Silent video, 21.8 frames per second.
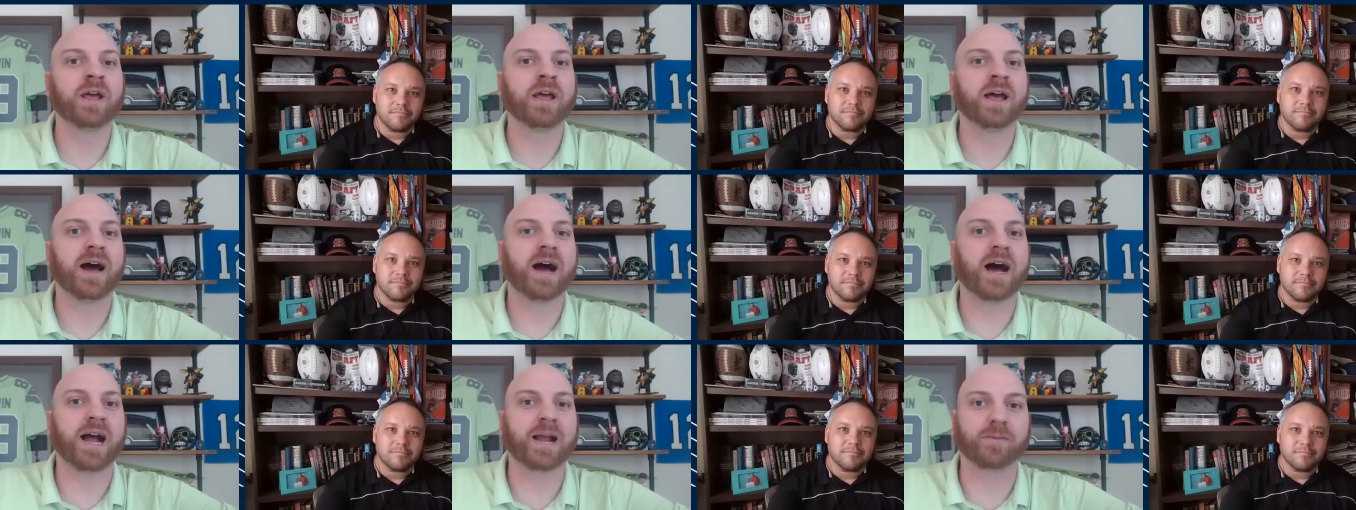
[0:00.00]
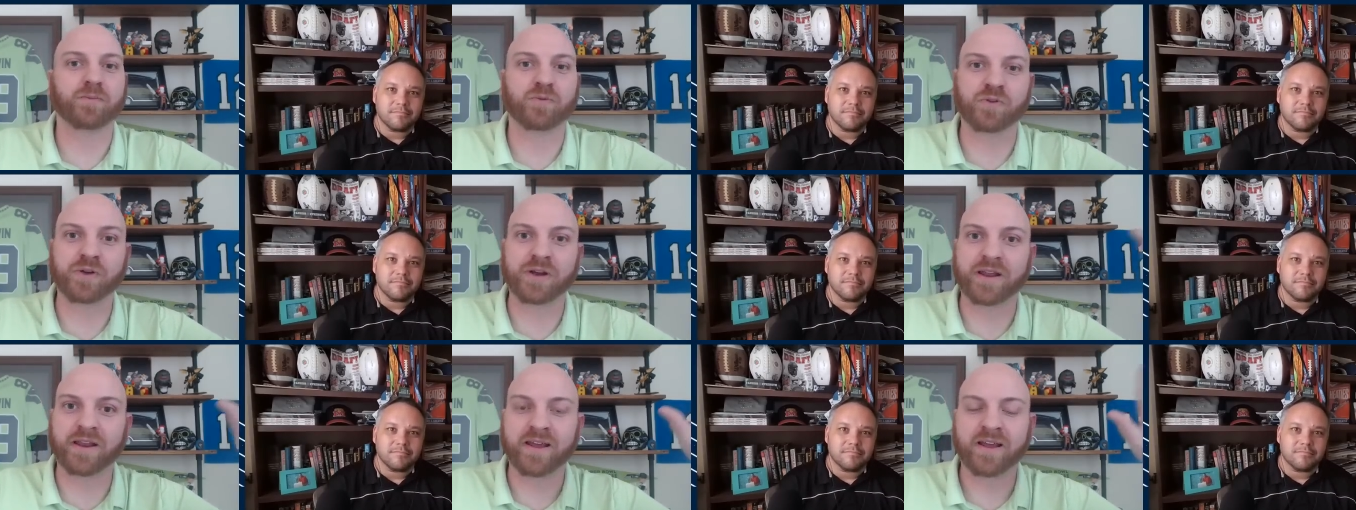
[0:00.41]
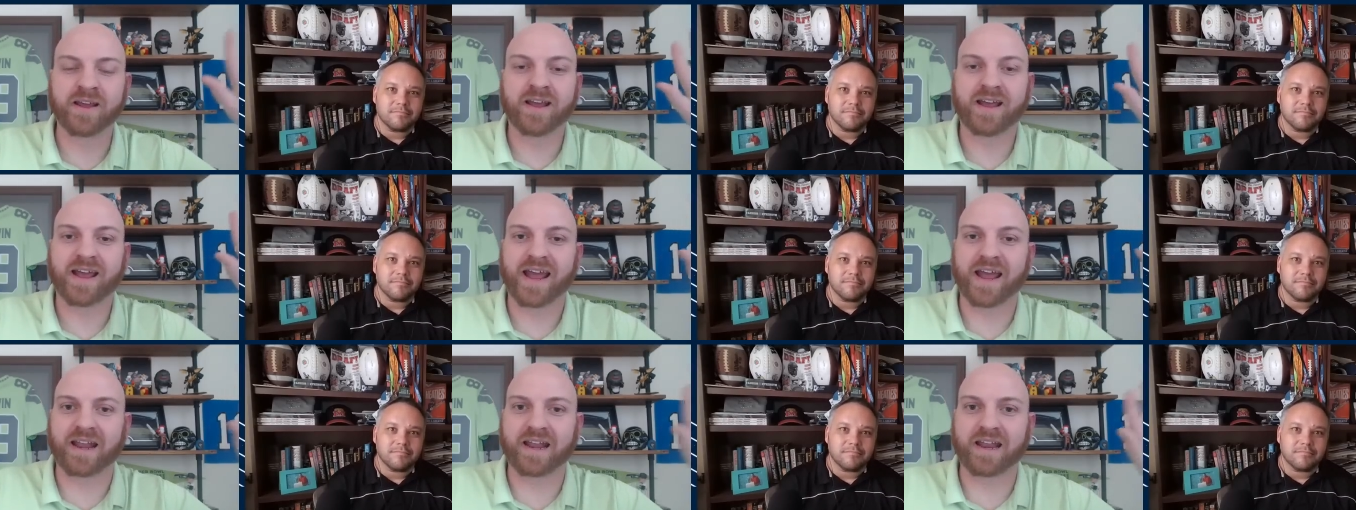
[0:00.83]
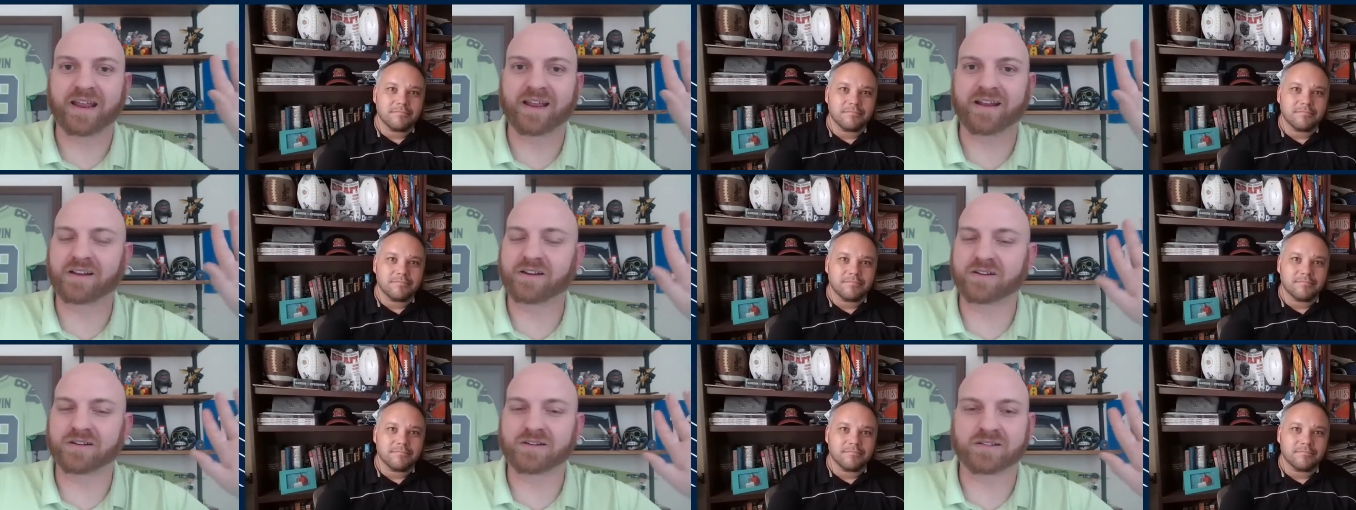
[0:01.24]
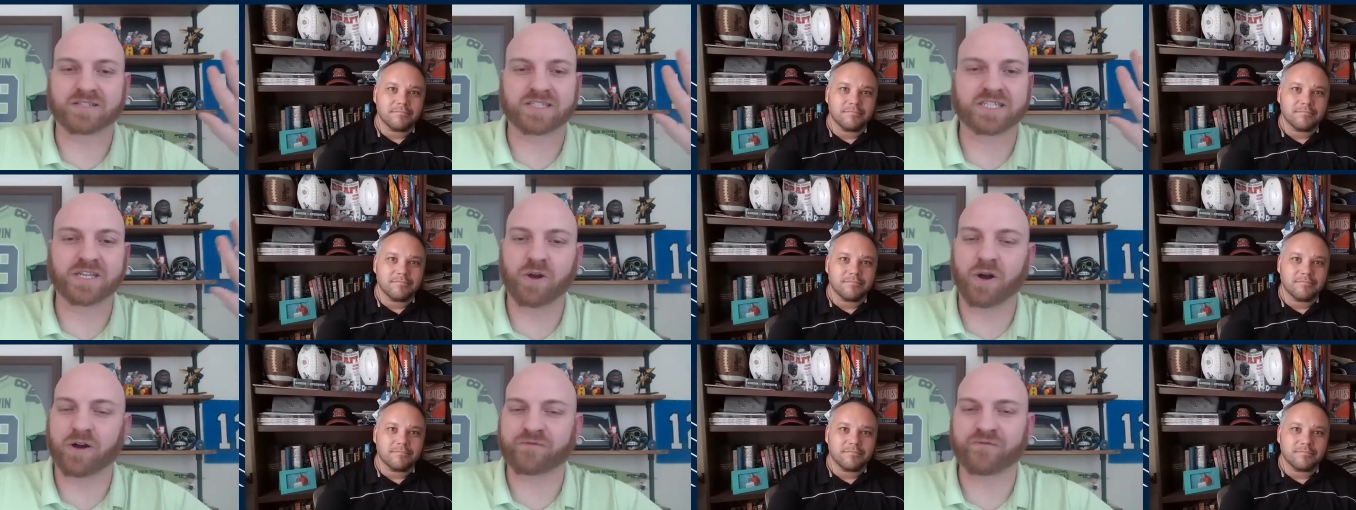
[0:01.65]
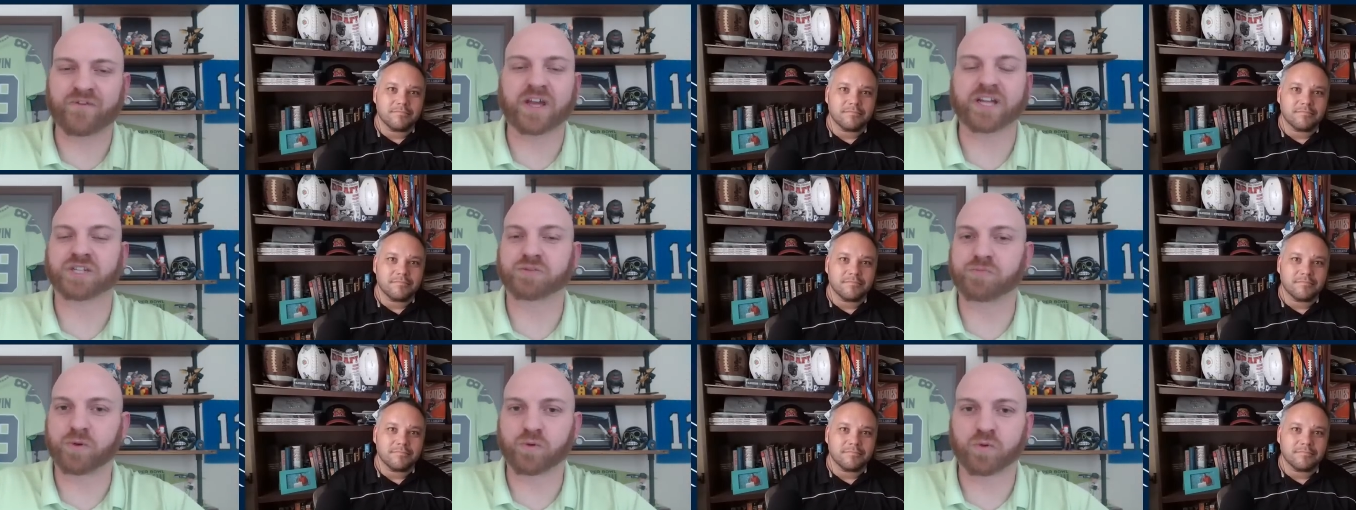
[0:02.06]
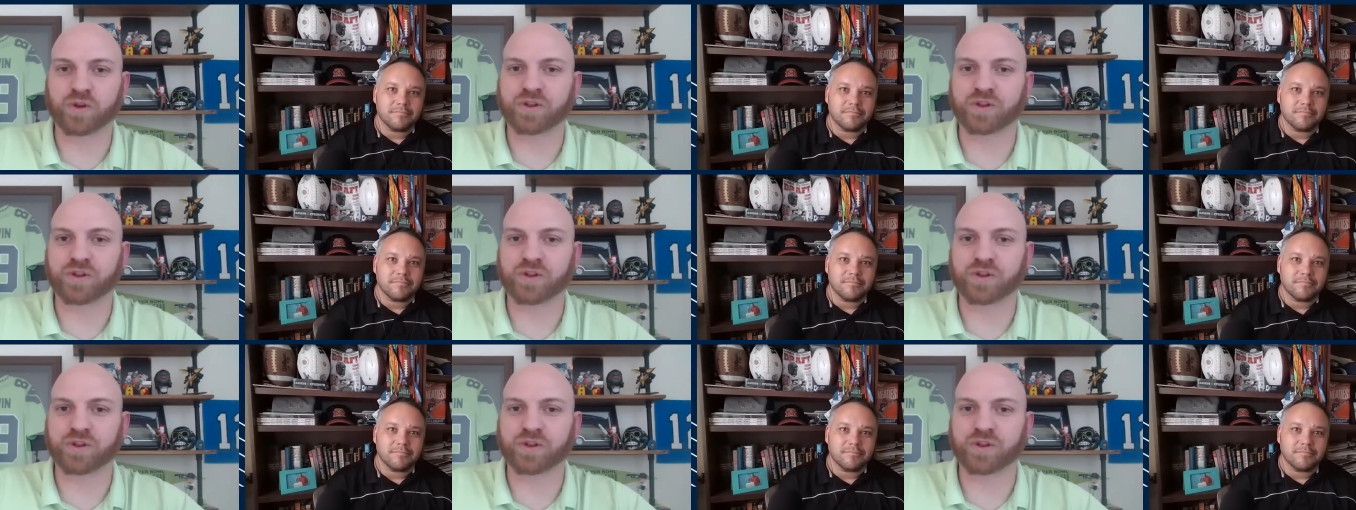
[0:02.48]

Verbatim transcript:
Speaker 1: hybrid. And it, it, fans should be